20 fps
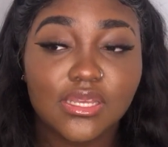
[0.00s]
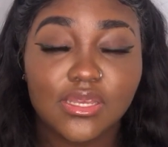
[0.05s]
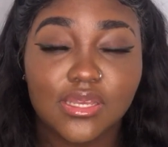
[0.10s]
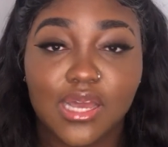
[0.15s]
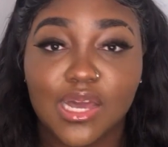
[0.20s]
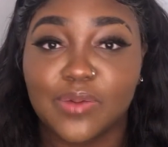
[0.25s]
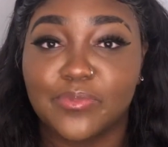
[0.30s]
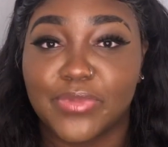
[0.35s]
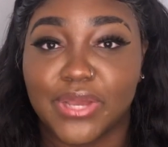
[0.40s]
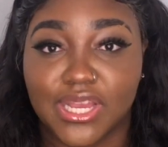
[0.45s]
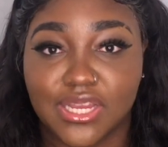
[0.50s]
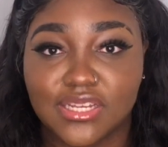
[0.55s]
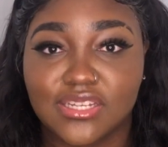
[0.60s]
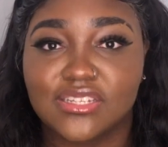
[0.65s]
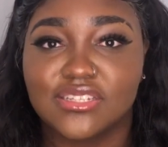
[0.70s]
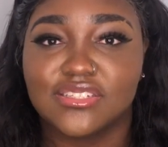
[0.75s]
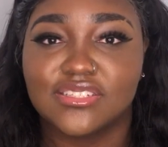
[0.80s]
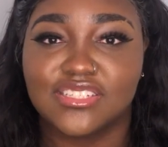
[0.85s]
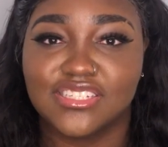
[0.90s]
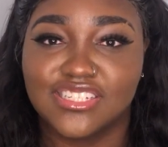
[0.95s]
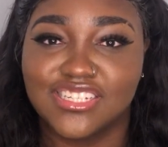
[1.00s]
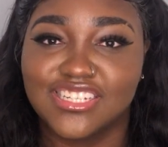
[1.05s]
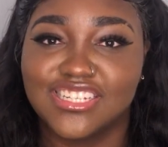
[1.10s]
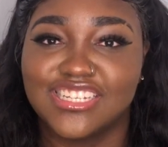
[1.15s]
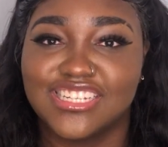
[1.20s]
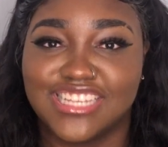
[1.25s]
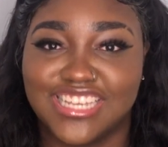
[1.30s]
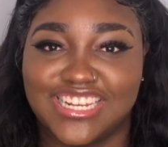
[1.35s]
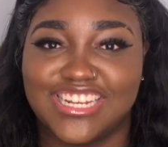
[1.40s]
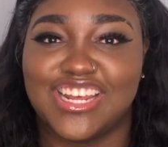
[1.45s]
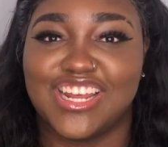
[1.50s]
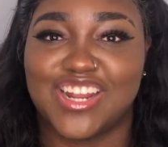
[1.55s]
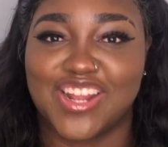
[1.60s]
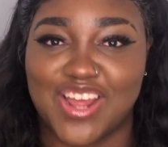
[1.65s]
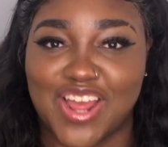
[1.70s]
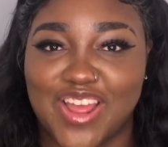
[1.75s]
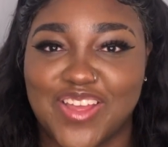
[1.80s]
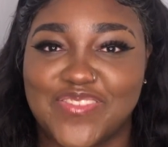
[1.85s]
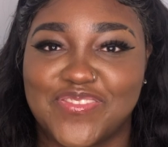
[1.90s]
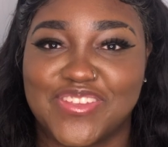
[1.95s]
I'm back. You know what
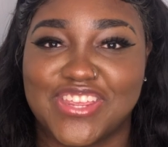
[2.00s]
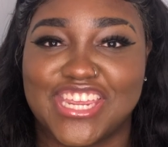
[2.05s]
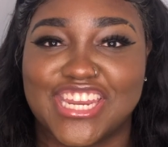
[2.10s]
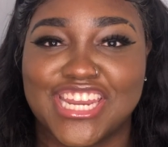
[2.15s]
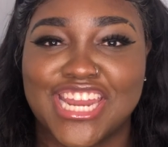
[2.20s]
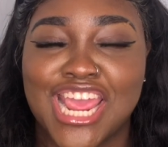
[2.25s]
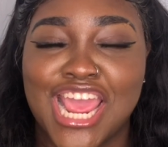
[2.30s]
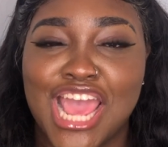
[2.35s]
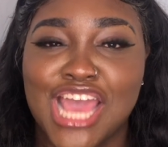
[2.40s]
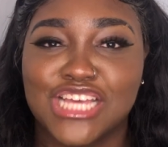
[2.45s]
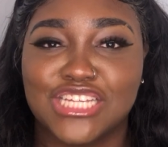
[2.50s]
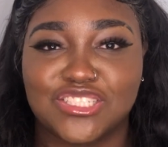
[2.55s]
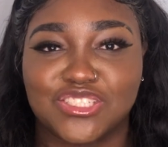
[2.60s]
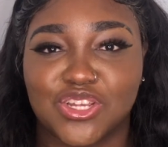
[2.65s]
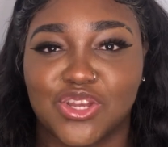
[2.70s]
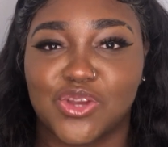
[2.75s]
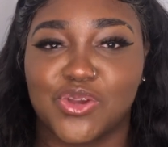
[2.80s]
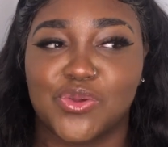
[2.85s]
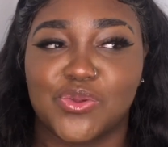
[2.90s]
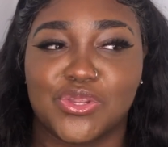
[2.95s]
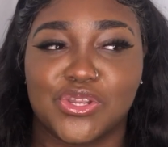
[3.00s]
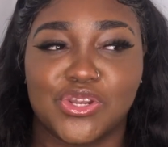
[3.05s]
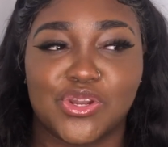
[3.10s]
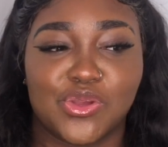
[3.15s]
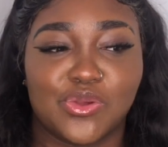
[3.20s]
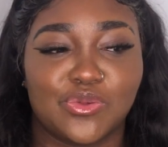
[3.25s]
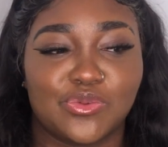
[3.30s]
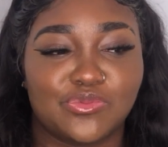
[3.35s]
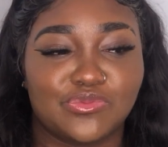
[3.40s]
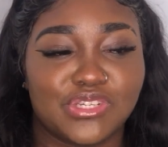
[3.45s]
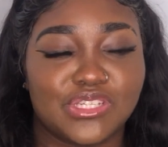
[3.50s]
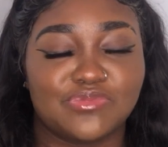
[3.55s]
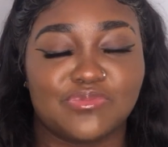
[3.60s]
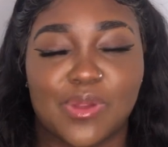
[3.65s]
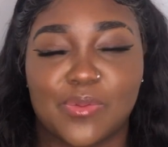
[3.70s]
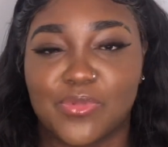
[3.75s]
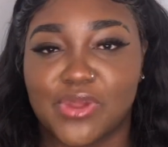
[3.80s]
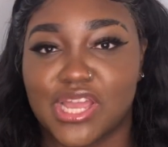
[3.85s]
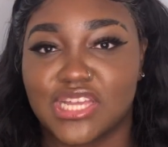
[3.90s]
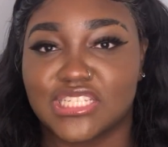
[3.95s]
I mean? So, just
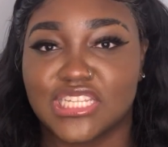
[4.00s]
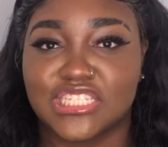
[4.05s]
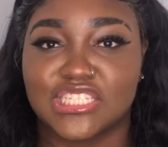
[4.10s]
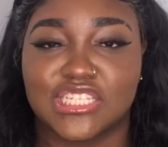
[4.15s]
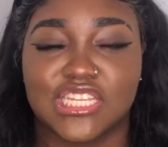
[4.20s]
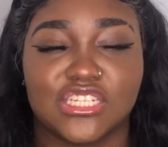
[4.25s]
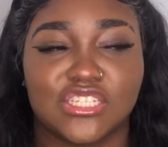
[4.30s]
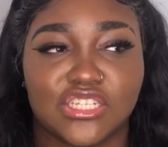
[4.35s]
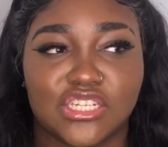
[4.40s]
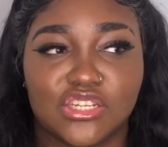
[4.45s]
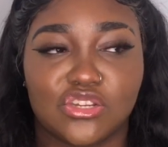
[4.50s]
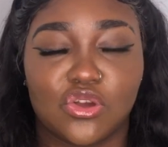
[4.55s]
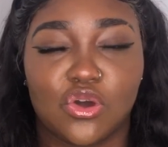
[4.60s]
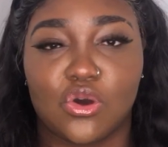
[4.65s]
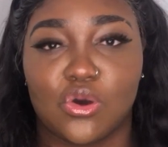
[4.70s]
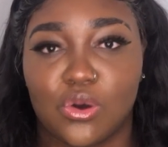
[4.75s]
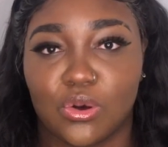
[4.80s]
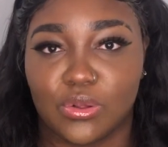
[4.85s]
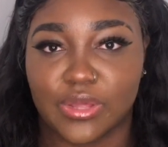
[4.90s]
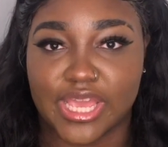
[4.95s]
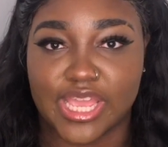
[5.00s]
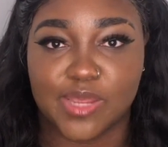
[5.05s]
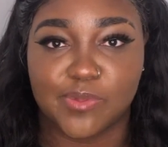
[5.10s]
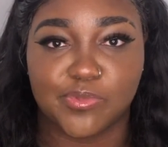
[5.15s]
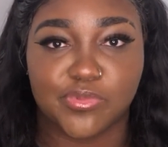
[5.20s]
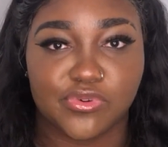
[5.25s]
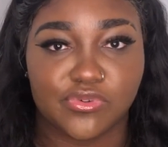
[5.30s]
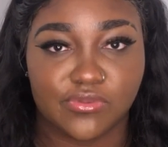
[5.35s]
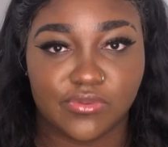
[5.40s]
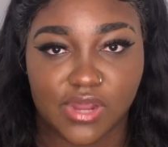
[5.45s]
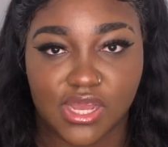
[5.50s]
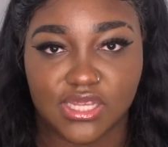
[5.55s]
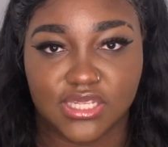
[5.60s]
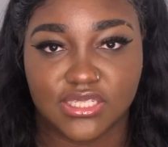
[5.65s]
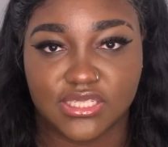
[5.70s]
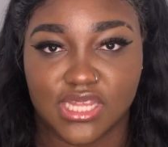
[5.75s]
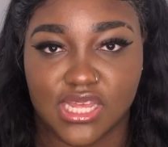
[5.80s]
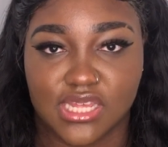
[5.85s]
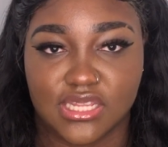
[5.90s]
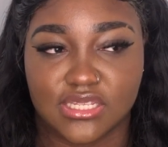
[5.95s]
remember, guys, it's literally all a
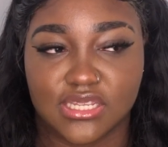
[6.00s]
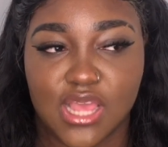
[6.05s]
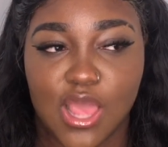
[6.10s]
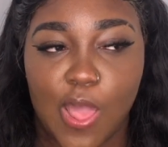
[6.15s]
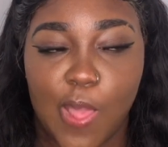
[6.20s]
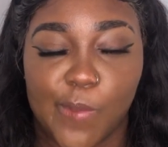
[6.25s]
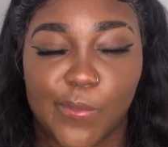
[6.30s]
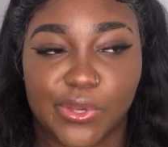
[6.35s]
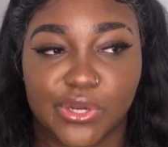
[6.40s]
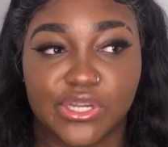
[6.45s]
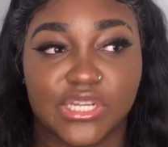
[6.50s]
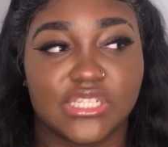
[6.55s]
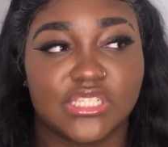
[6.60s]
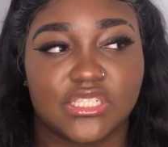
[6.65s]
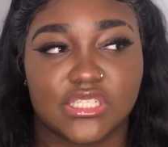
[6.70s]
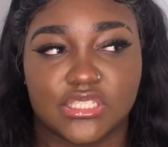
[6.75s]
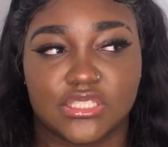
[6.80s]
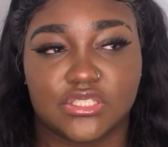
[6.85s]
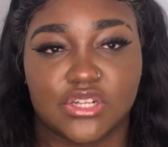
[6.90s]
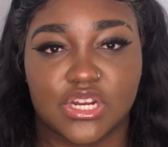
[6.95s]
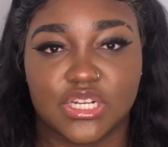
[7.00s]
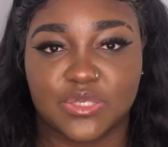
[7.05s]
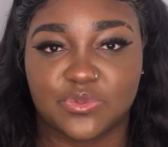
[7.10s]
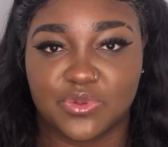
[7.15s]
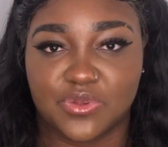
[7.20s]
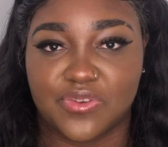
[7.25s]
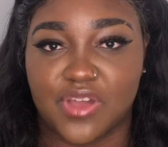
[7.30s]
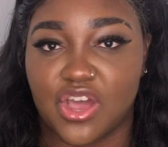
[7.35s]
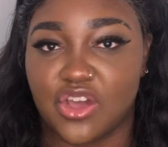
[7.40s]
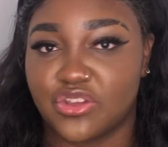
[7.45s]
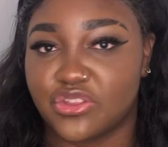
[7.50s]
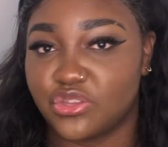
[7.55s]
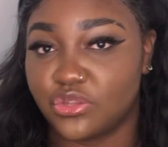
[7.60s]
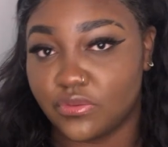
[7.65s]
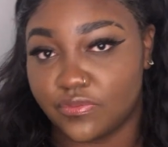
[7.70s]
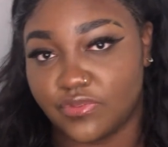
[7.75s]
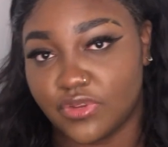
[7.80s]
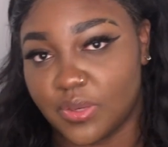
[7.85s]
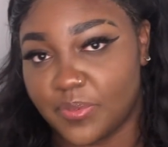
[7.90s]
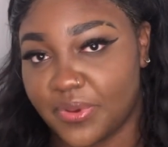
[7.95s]
process. But it just starts with how you
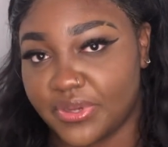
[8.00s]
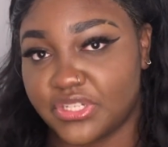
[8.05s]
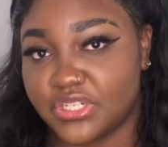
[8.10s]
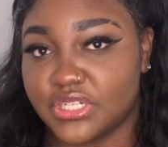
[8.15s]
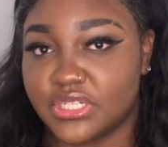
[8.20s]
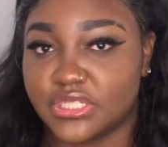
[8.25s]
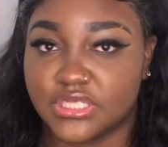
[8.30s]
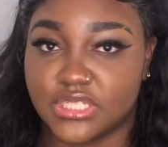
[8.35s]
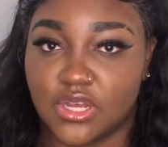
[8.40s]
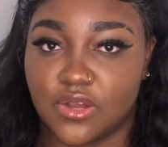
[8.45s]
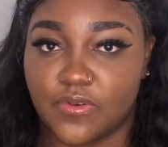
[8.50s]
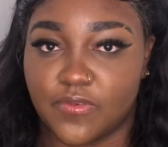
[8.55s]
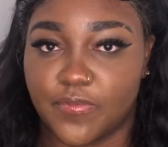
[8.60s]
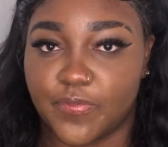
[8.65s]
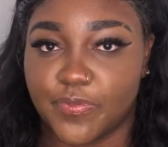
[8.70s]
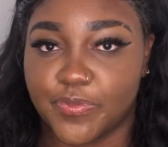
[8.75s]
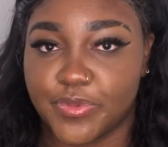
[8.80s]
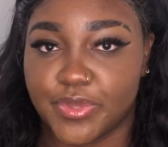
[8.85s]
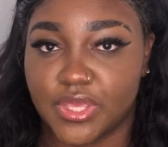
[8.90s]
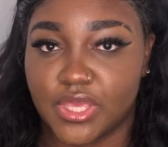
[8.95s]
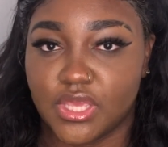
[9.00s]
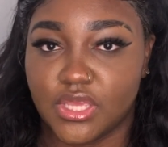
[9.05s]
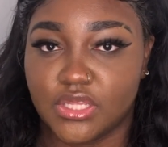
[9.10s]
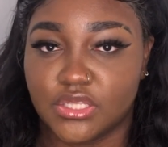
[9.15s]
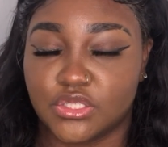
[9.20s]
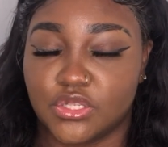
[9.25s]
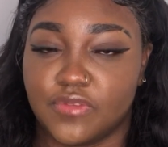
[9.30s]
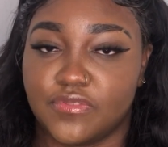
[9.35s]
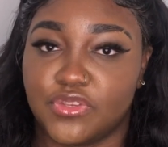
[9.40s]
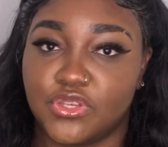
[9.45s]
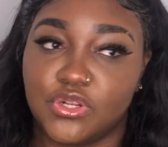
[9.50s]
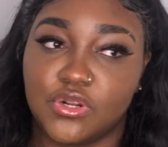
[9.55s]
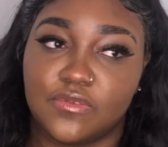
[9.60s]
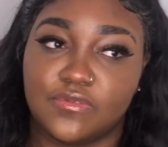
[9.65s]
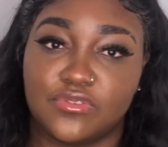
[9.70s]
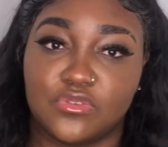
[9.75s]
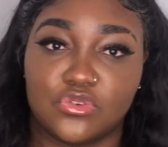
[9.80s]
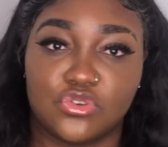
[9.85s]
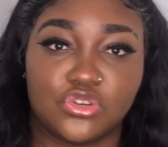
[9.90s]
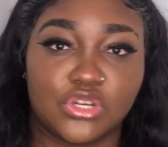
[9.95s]
feel about yourself. So if you don't
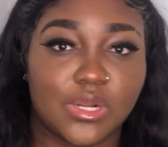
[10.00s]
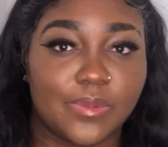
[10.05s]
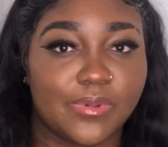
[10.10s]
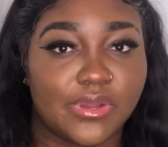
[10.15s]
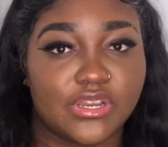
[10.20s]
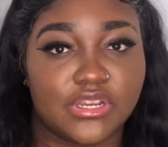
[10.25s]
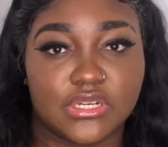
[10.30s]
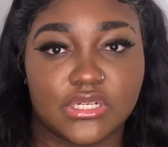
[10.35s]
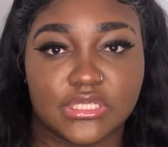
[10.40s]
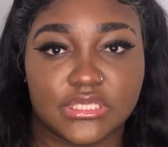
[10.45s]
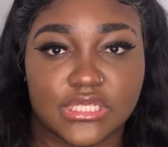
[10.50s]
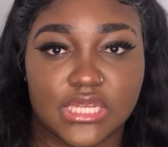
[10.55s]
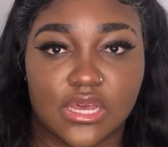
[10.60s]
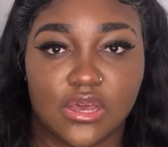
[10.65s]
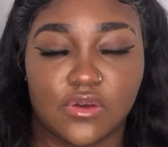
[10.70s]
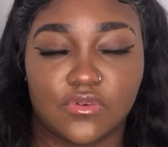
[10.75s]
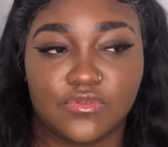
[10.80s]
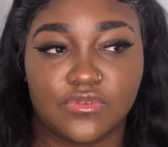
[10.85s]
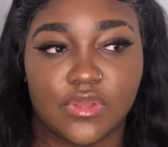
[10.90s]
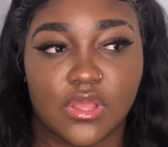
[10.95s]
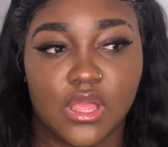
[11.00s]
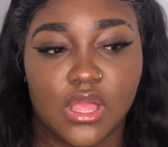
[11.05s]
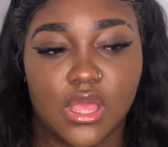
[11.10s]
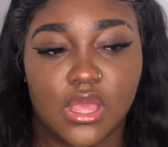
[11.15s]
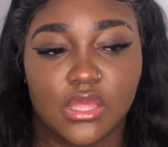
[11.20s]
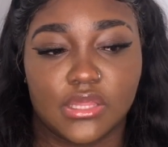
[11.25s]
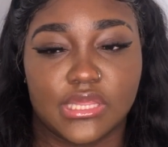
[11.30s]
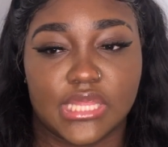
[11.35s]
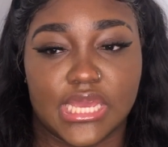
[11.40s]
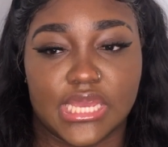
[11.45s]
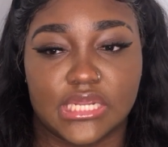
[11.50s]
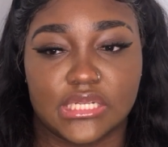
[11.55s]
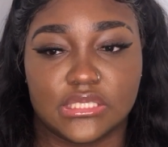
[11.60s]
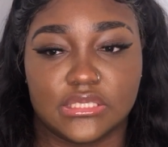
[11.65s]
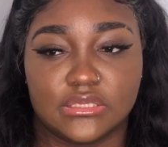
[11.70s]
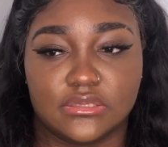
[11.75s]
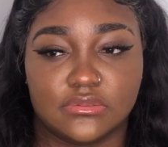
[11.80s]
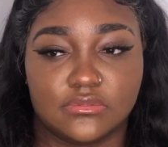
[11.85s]
feel good about yourself, then